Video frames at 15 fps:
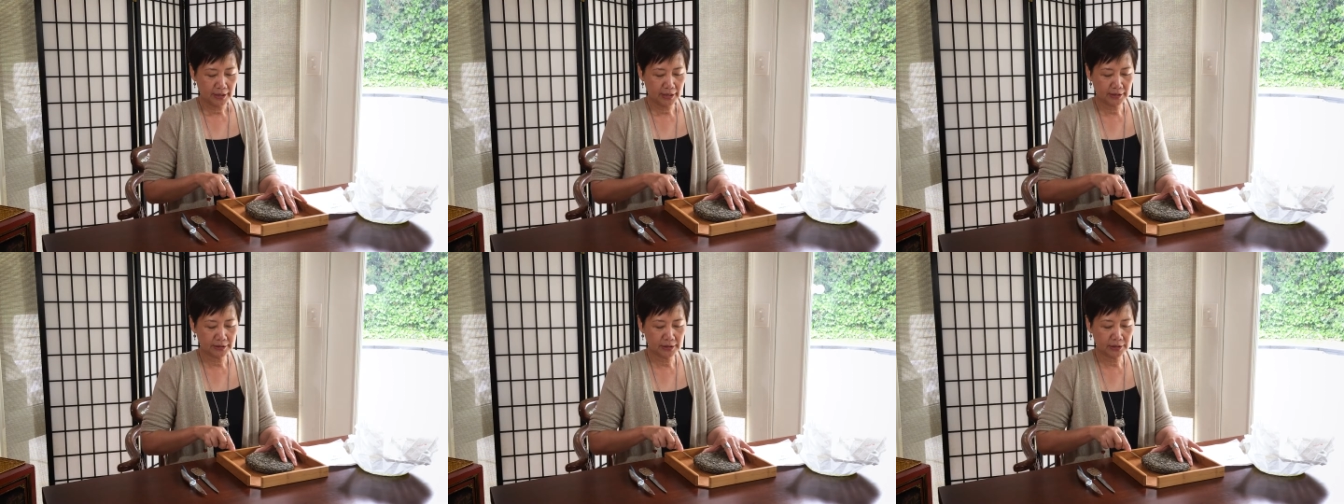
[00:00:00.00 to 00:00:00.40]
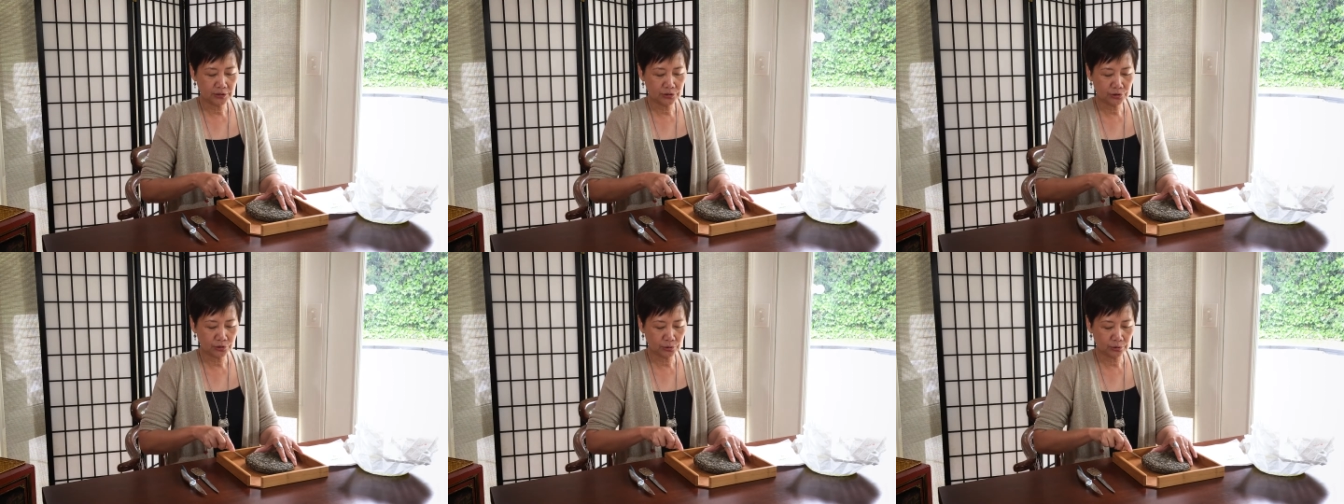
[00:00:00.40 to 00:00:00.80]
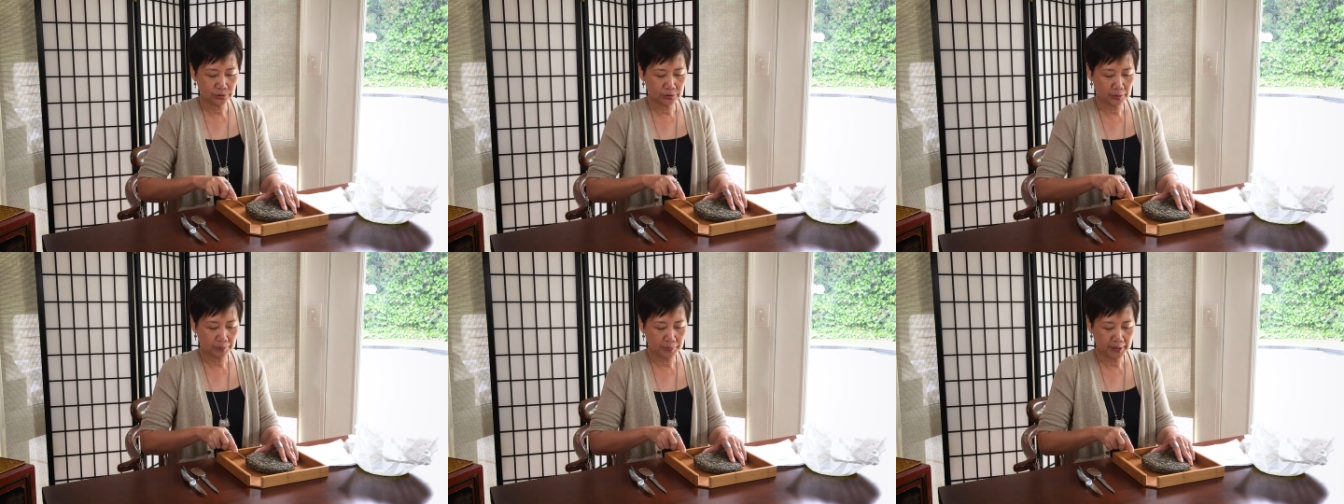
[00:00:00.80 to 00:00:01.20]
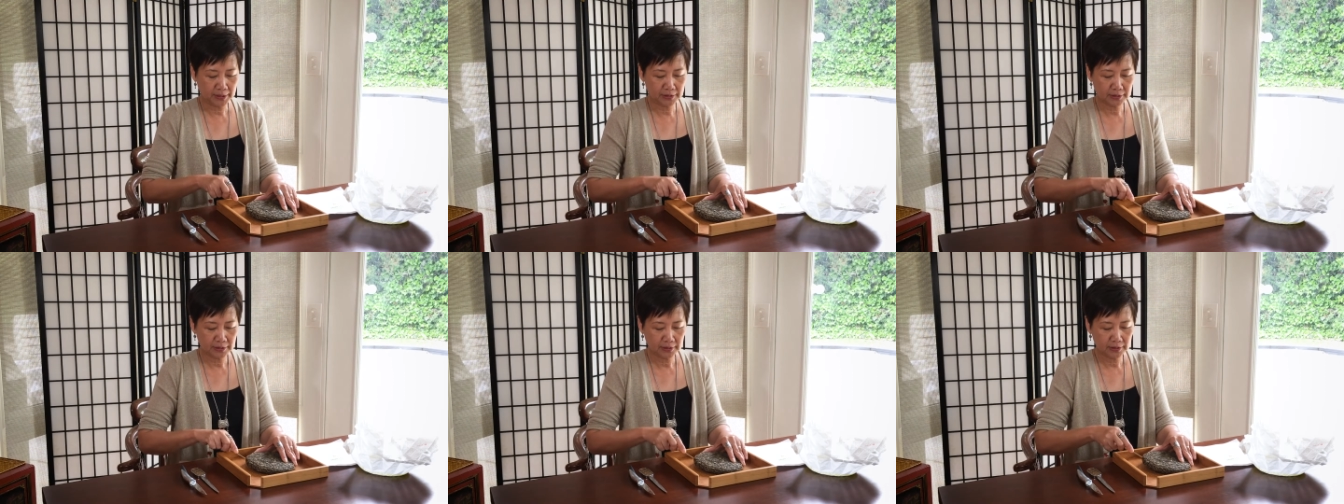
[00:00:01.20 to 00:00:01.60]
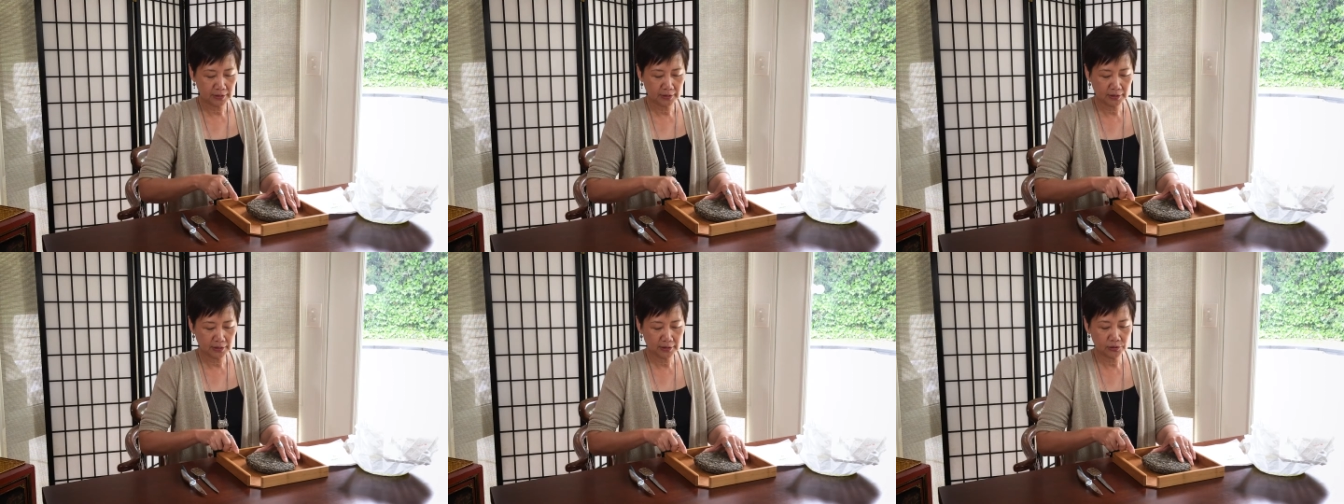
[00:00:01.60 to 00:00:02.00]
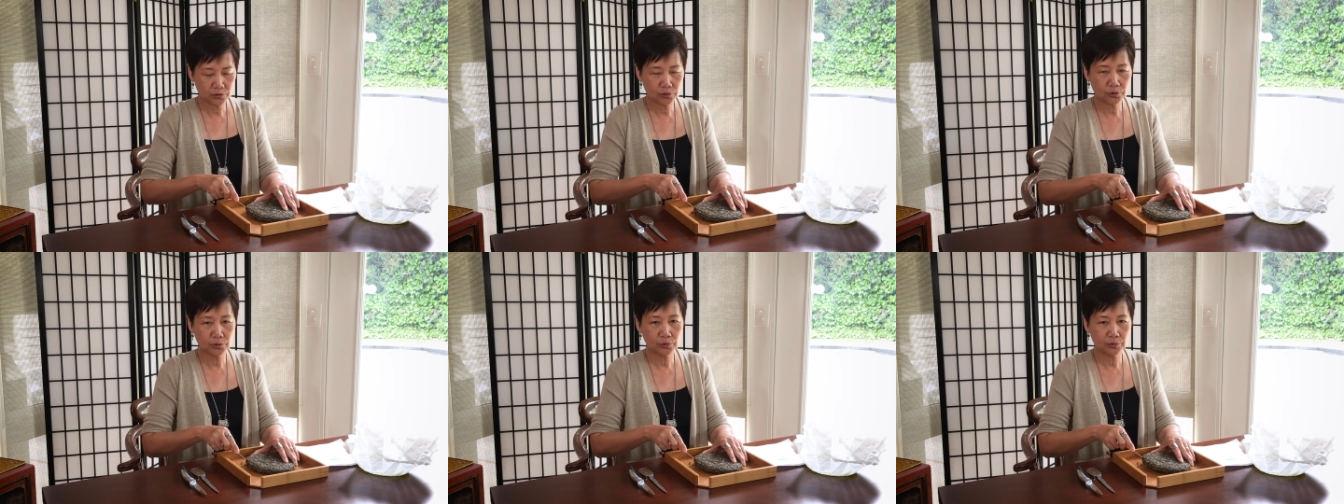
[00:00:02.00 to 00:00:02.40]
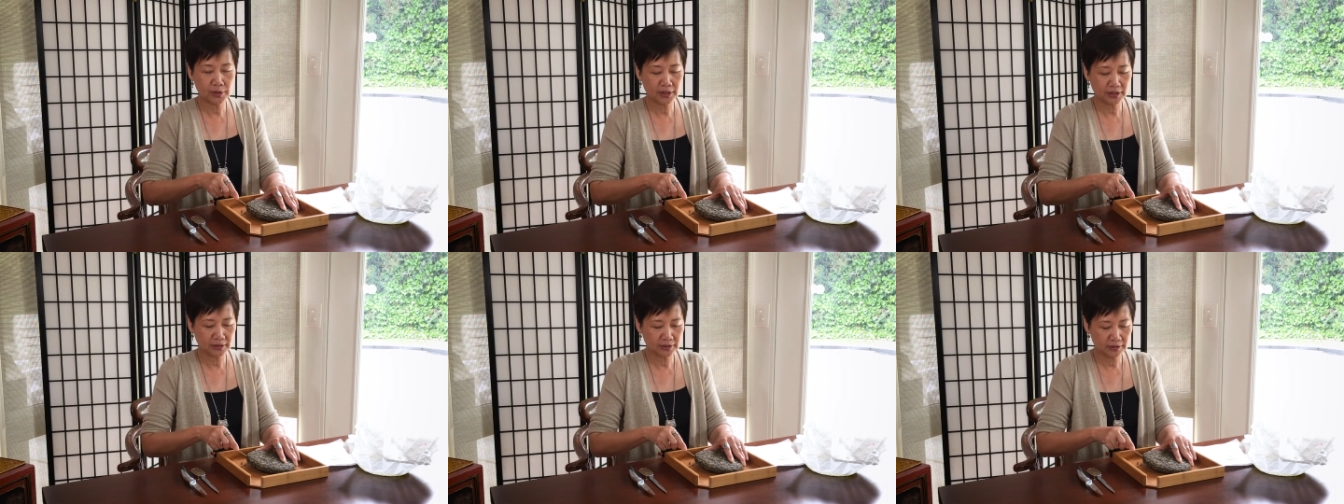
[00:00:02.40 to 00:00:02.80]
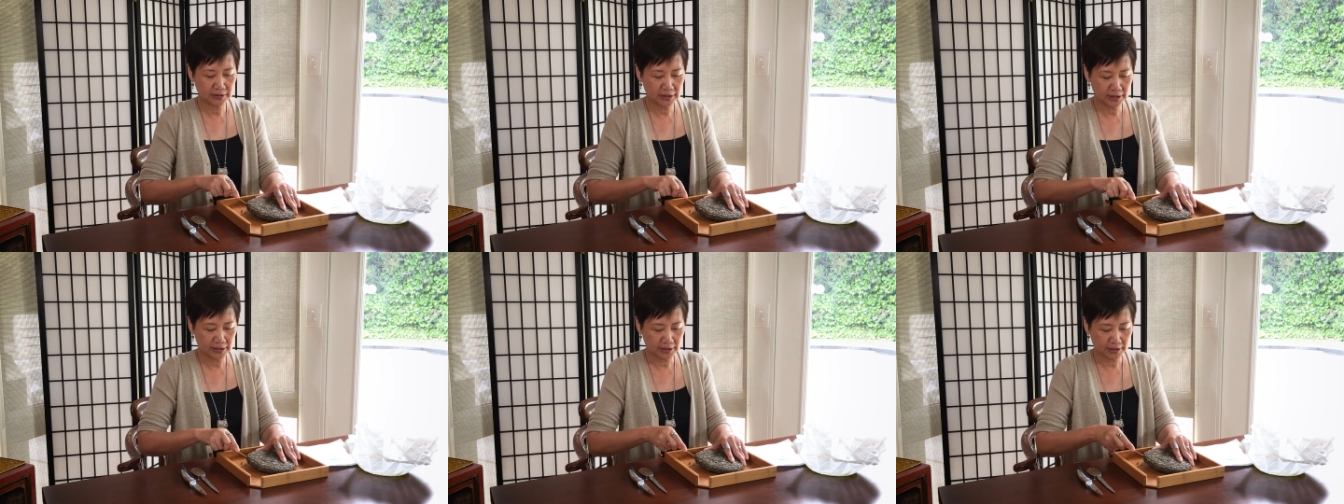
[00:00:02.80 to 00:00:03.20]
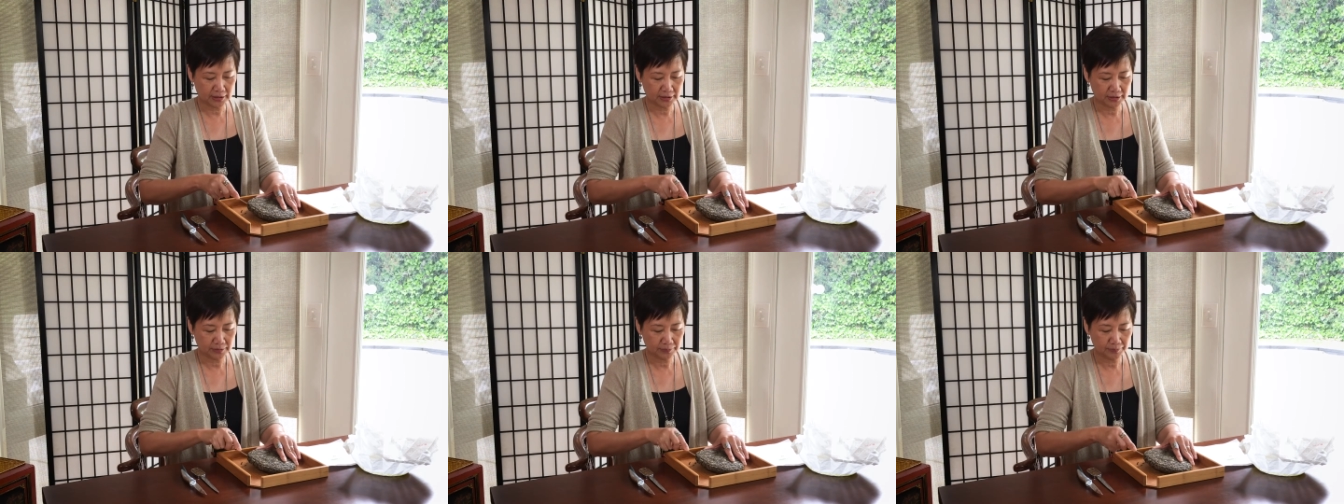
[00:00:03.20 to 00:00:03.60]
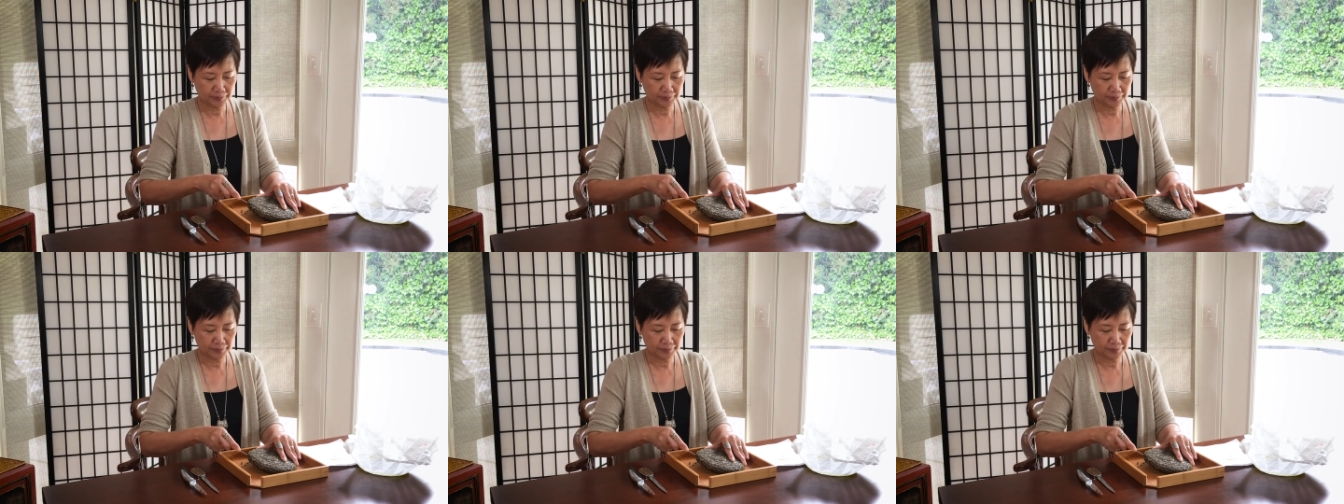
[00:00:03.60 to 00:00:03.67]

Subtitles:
and insert the pick into the tea cake.